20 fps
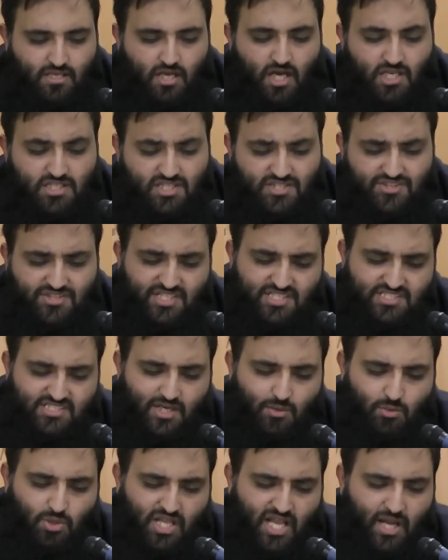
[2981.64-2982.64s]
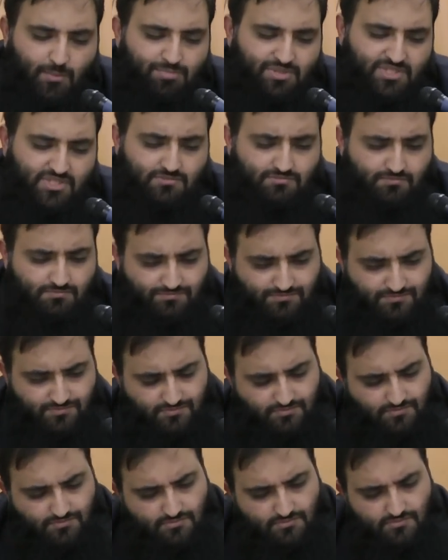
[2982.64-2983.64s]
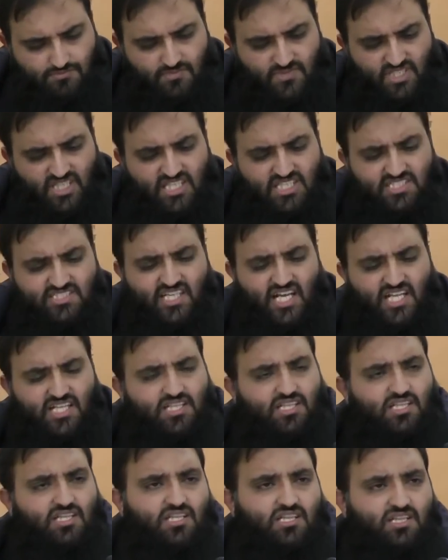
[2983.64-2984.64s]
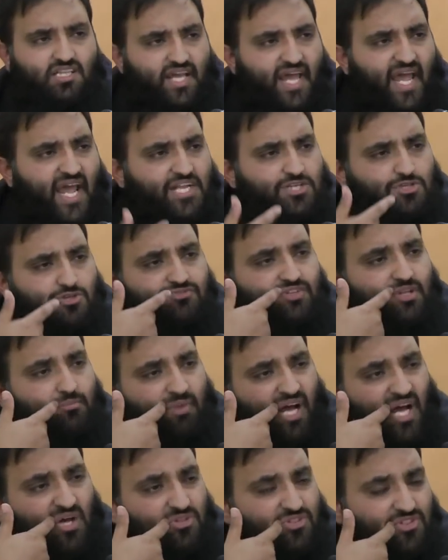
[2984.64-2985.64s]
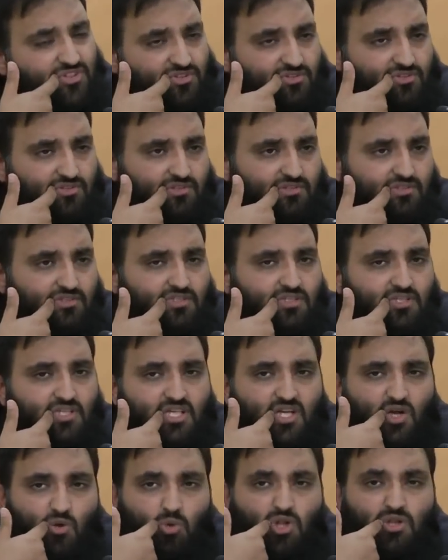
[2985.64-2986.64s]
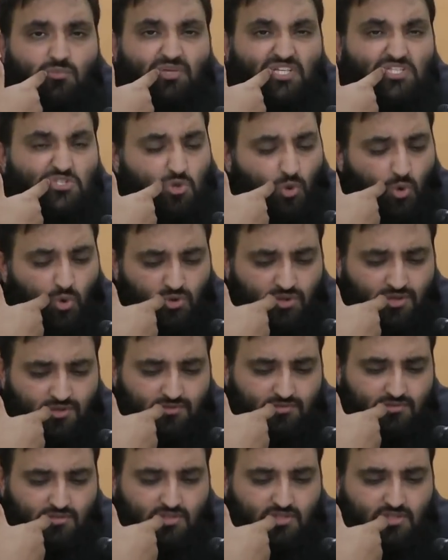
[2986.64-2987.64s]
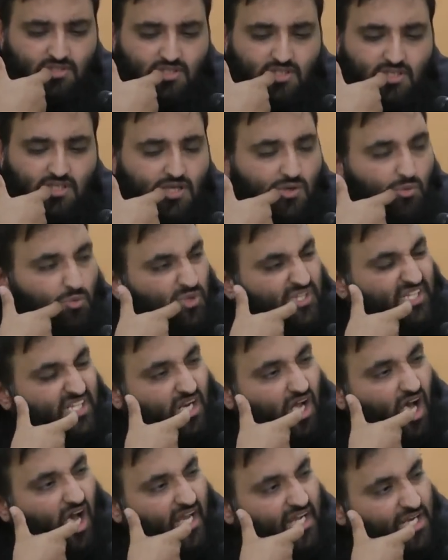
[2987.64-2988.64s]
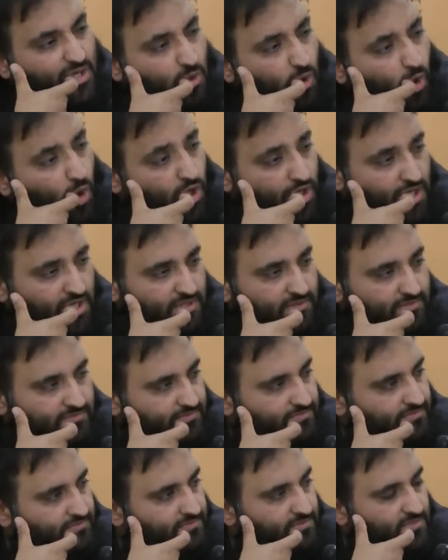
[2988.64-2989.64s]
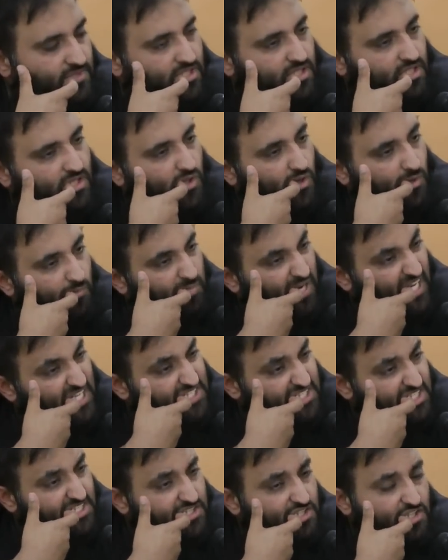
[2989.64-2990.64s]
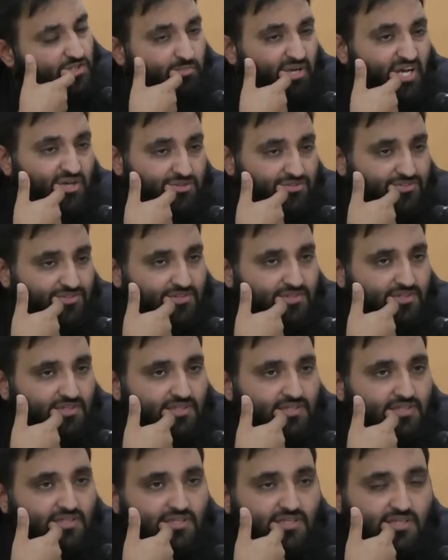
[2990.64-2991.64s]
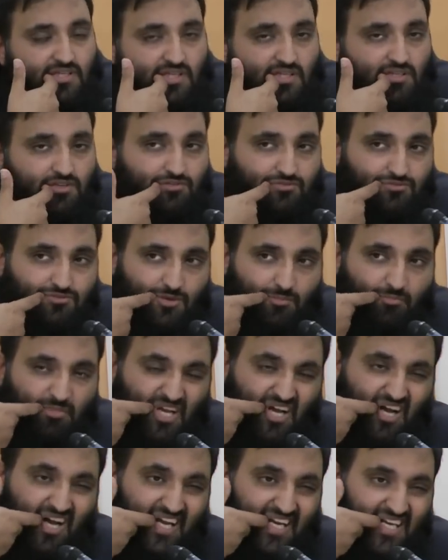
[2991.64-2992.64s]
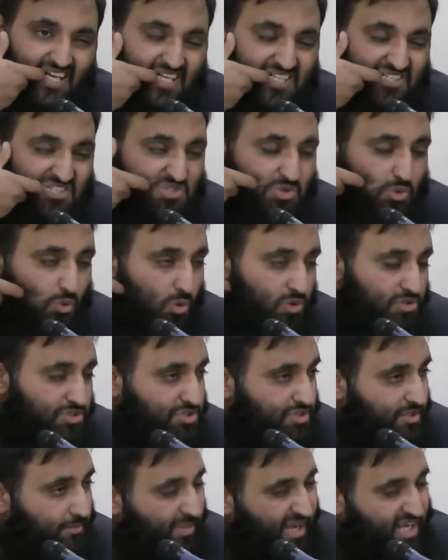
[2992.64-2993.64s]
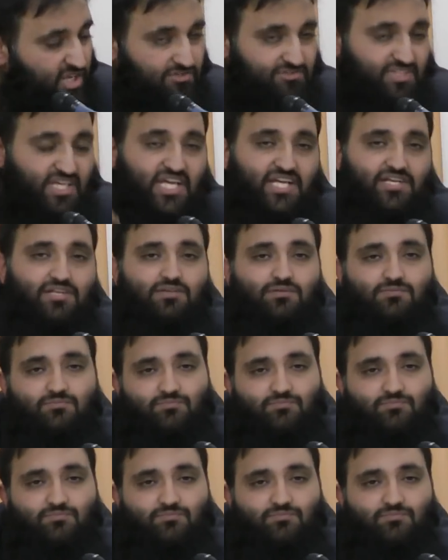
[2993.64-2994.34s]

Other things that will happen is that the edge of the mouth will be torn with an iron hook placed into the mouth from behind and torn to the back of the head.